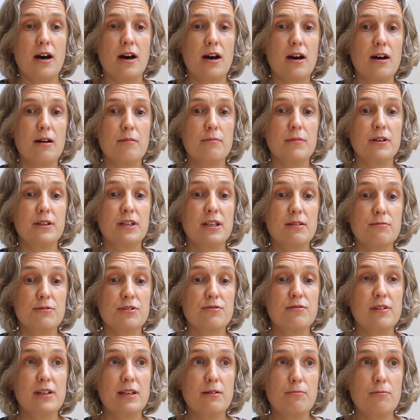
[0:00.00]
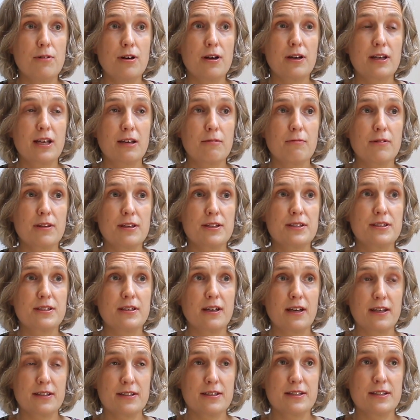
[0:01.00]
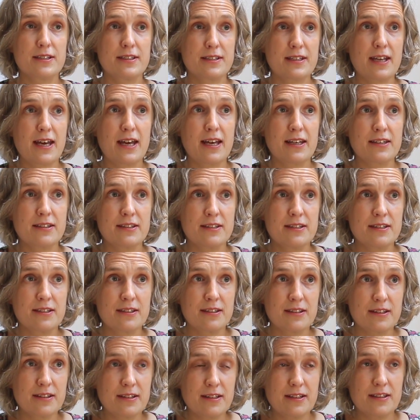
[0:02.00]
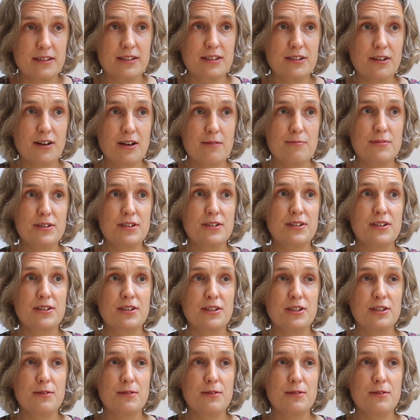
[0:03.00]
and he was really working with us to understand the entire business